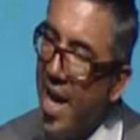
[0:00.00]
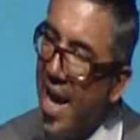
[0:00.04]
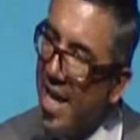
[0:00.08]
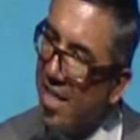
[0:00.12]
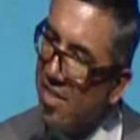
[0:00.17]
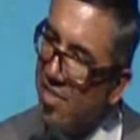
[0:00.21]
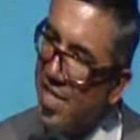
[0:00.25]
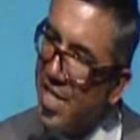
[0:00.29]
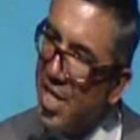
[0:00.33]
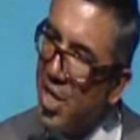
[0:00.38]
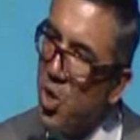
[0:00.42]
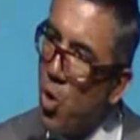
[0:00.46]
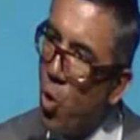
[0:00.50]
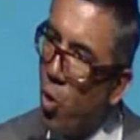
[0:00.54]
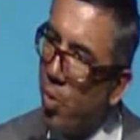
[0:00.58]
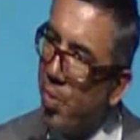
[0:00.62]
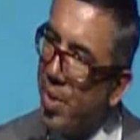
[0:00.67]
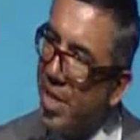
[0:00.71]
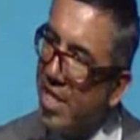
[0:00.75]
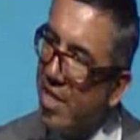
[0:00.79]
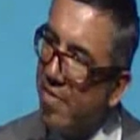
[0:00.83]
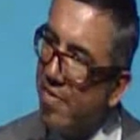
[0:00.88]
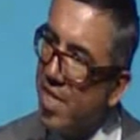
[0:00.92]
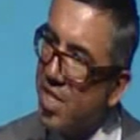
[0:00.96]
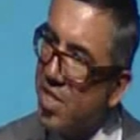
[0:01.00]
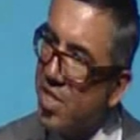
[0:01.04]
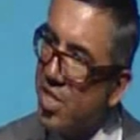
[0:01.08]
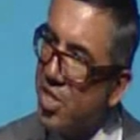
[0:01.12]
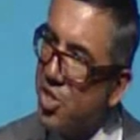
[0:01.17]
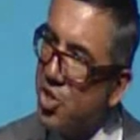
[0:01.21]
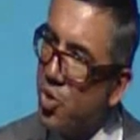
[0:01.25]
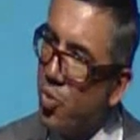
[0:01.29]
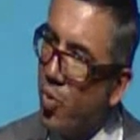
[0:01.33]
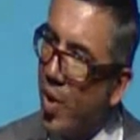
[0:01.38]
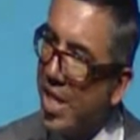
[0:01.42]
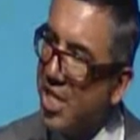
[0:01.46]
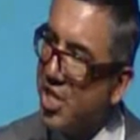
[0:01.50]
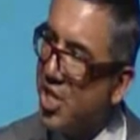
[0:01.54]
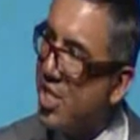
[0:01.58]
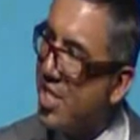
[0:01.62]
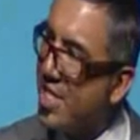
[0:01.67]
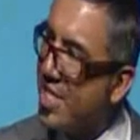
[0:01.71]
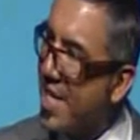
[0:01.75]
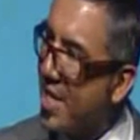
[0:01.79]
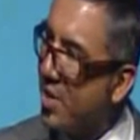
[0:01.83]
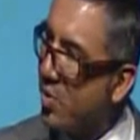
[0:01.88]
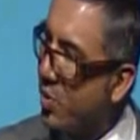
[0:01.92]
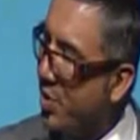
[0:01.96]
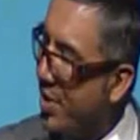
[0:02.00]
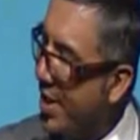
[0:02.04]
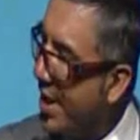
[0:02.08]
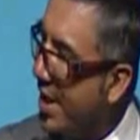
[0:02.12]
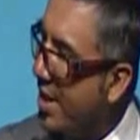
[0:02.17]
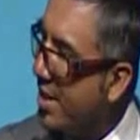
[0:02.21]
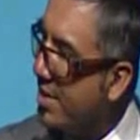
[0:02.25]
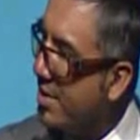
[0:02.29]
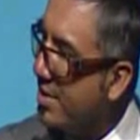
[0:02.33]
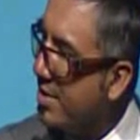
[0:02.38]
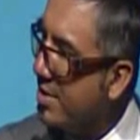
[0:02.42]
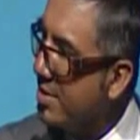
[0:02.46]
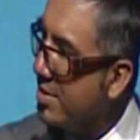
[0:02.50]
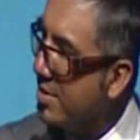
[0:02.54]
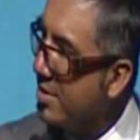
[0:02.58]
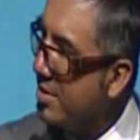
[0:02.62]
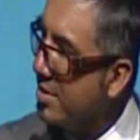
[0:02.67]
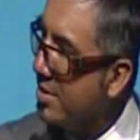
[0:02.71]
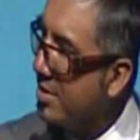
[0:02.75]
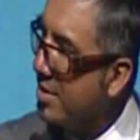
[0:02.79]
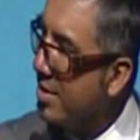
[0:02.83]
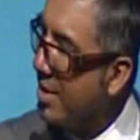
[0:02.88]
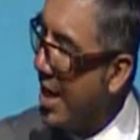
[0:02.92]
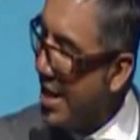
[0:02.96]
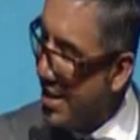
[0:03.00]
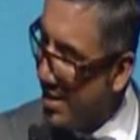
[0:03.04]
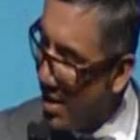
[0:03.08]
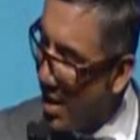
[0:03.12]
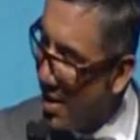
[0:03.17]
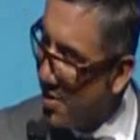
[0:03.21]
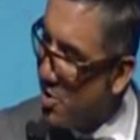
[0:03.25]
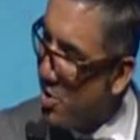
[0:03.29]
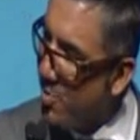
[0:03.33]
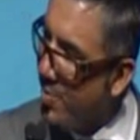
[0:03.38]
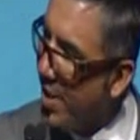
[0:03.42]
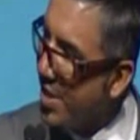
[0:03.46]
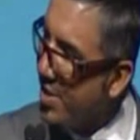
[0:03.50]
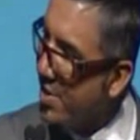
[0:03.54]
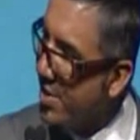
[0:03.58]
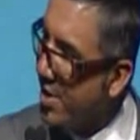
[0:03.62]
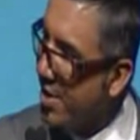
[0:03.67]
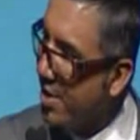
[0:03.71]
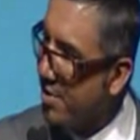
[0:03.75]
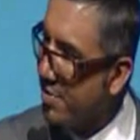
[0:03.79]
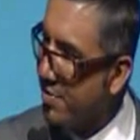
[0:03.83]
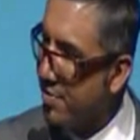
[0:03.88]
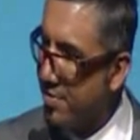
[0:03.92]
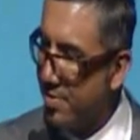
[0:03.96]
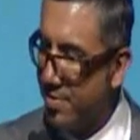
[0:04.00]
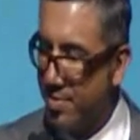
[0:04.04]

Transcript: As the enormity of the situation settled in, I thought to myself,